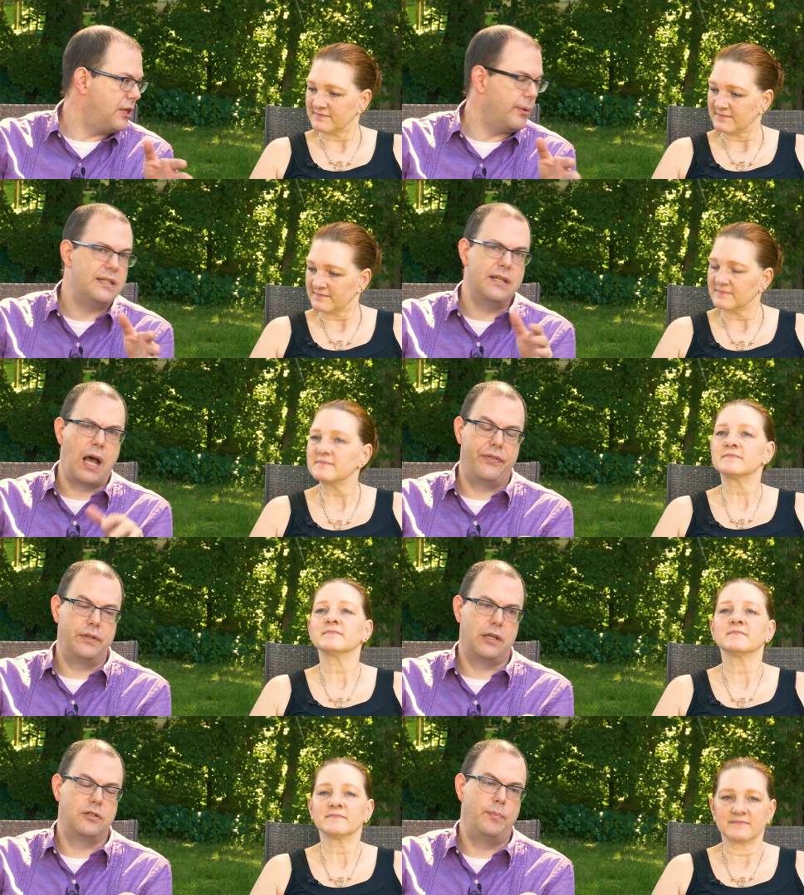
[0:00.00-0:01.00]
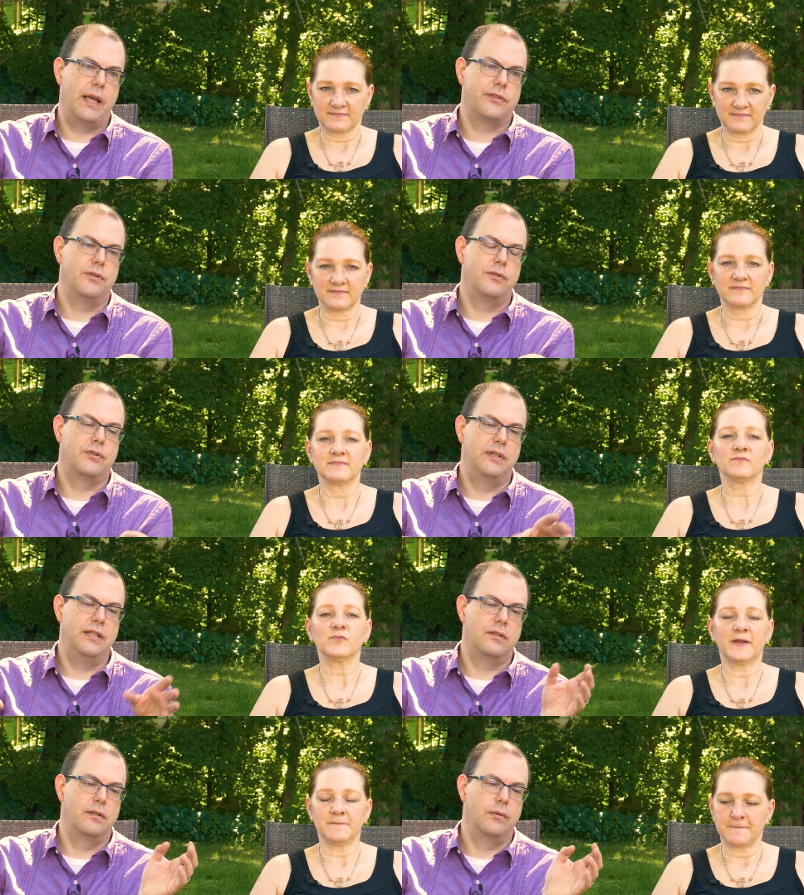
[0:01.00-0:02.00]
Speaker 1: series, not the Dutch Masters. So
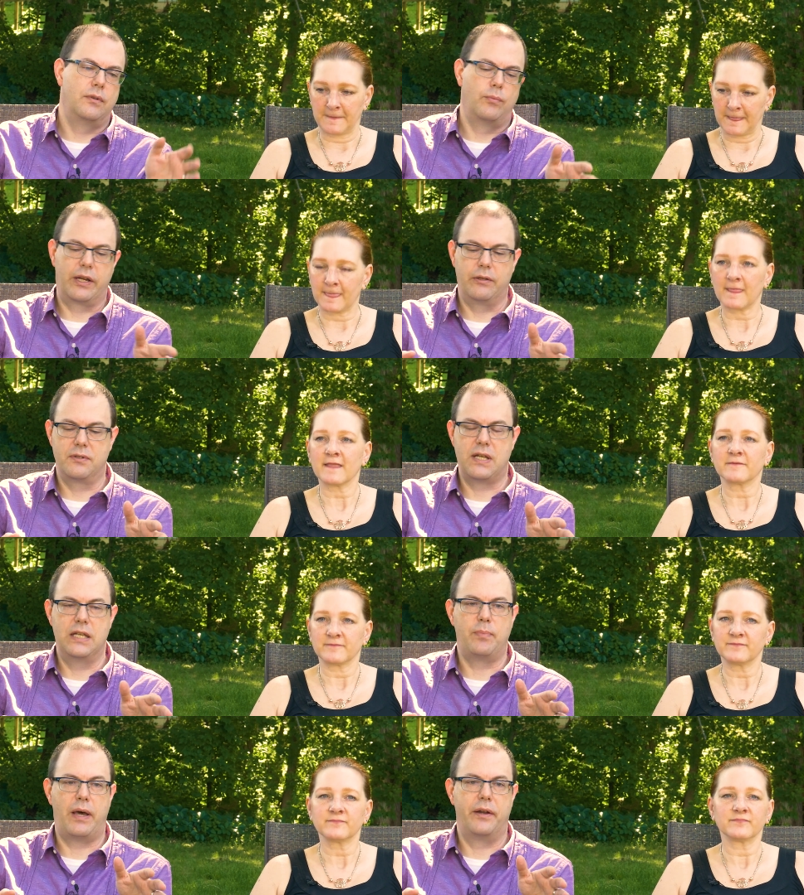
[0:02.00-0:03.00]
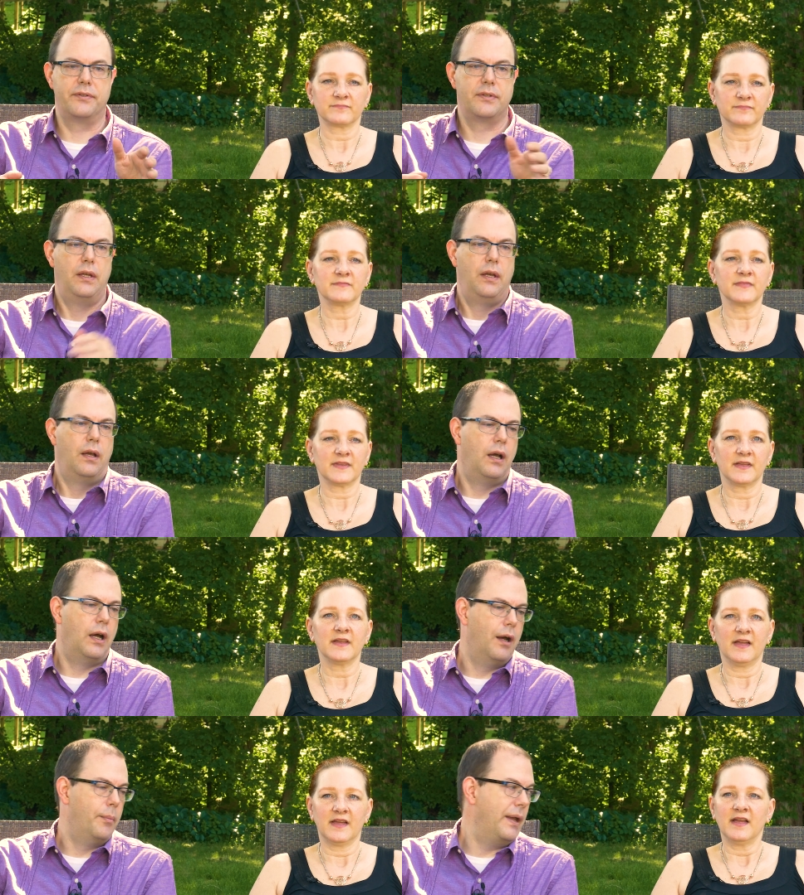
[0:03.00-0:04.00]
these right. are the, the, regular size bottles.
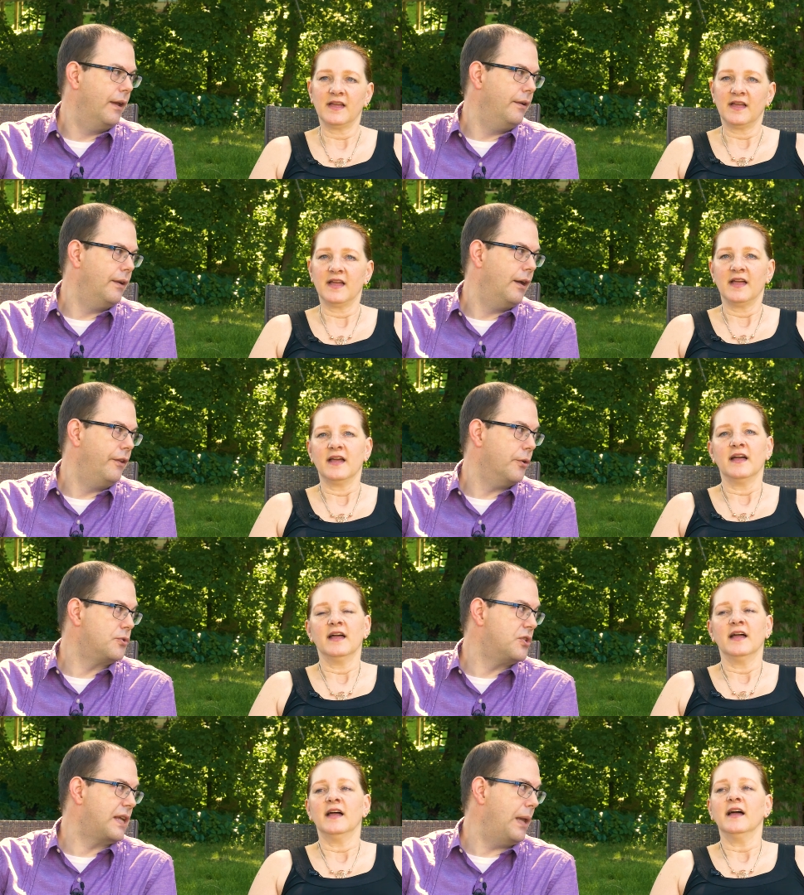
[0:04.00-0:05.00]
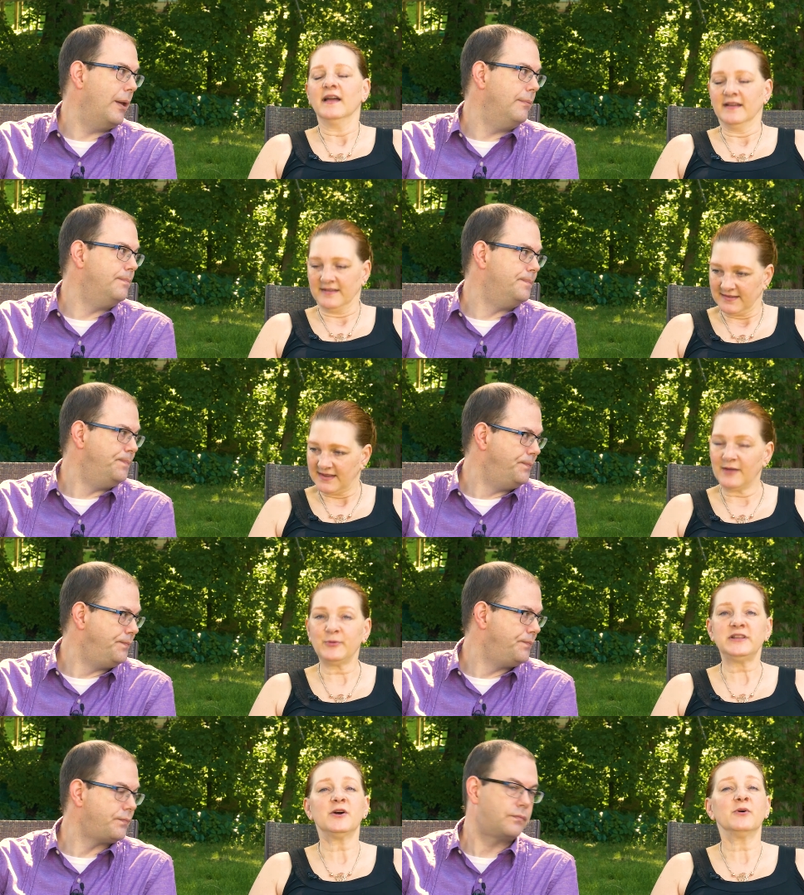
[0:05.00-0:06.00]
Um, and uh, those just came in.
Speaker 2: And
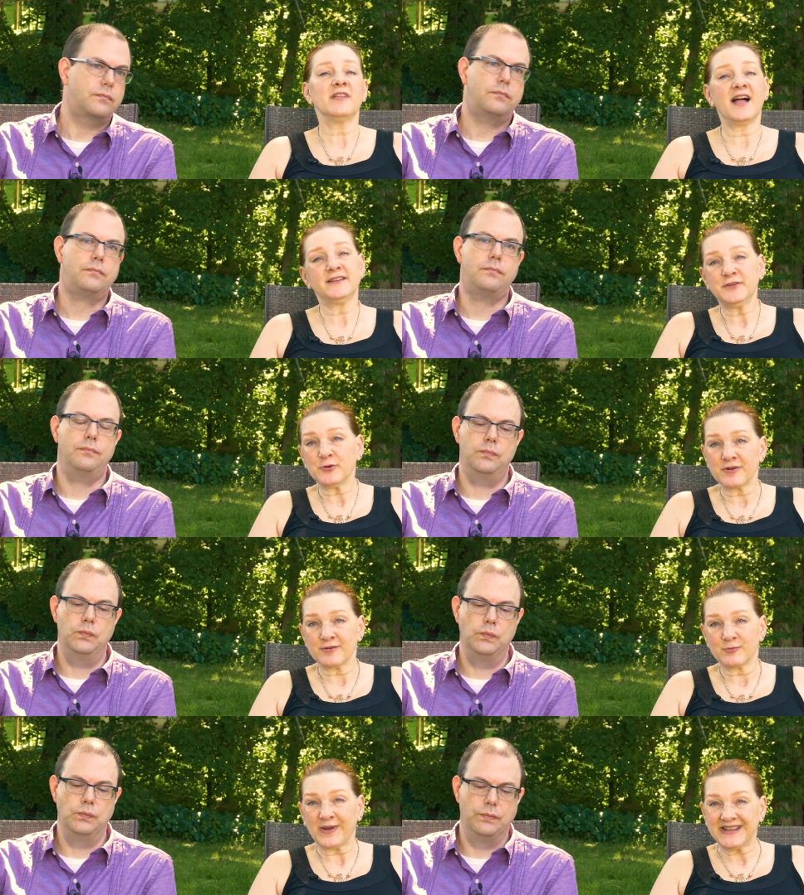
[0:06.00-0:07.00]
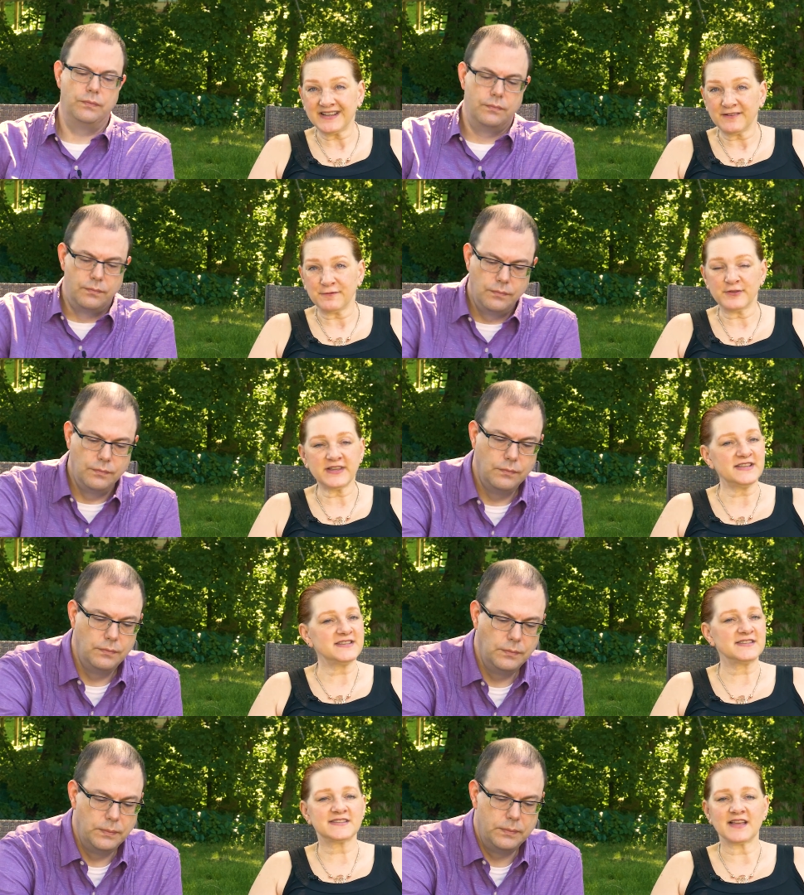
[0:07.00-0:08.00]
we know a lot of you are waiting for
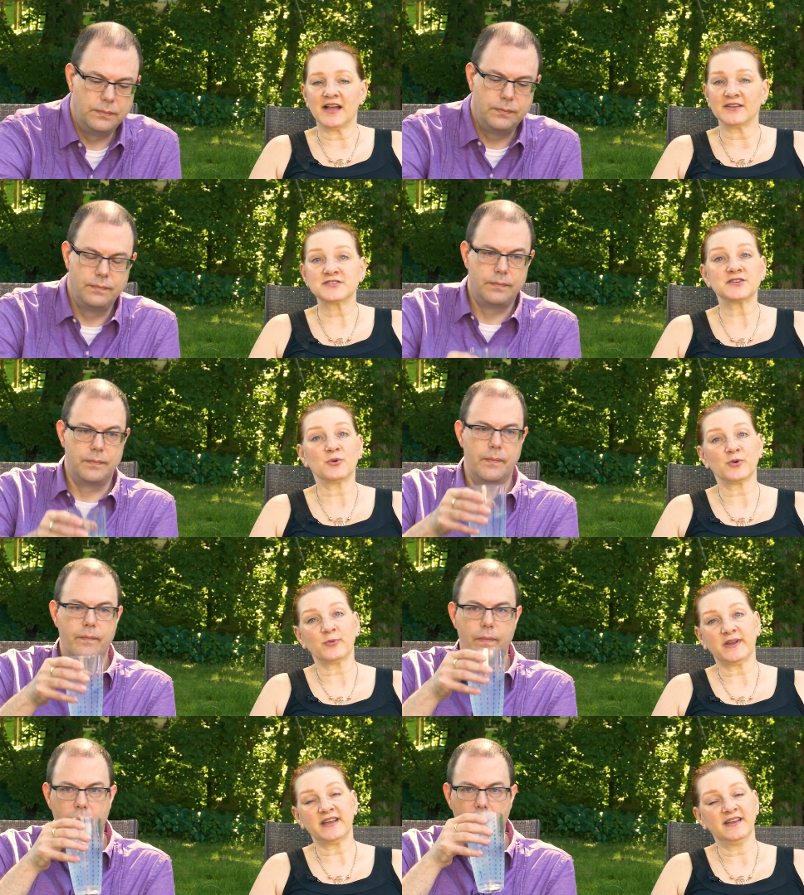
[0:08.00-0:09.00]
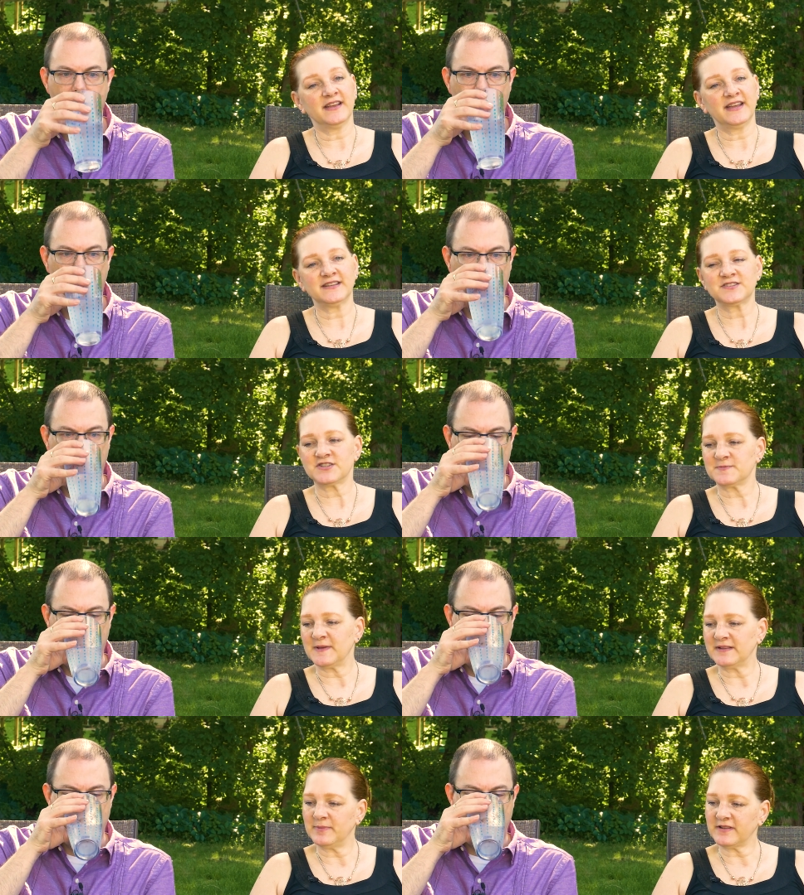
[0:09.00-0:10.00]
these. Uh, so are we. It's just
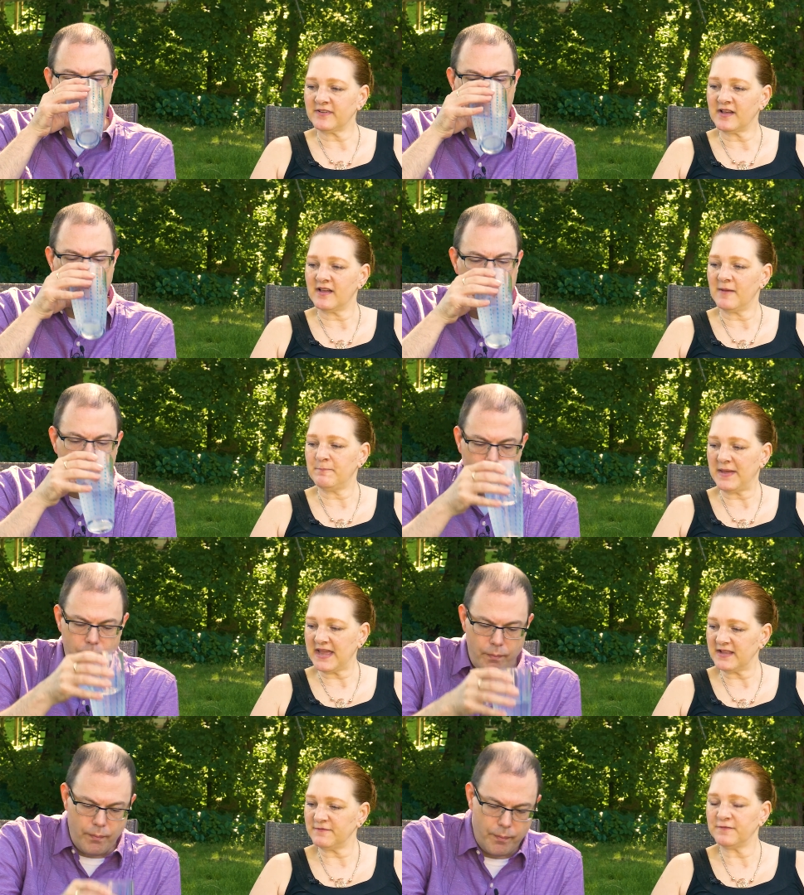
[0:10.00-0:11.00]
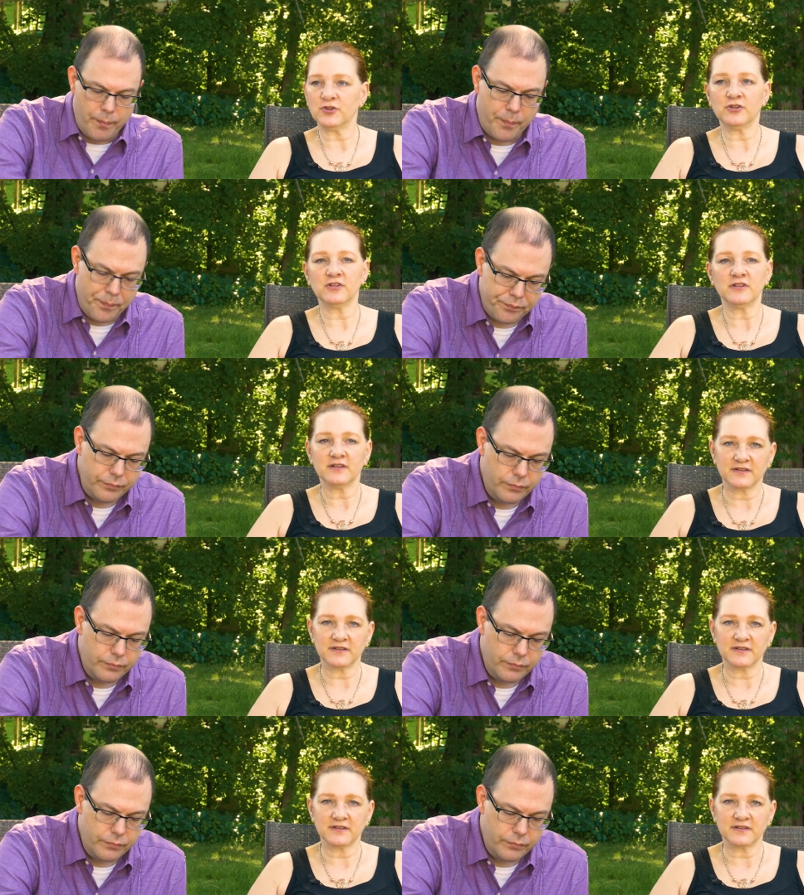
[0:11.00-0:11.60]
been a bit of a, a painful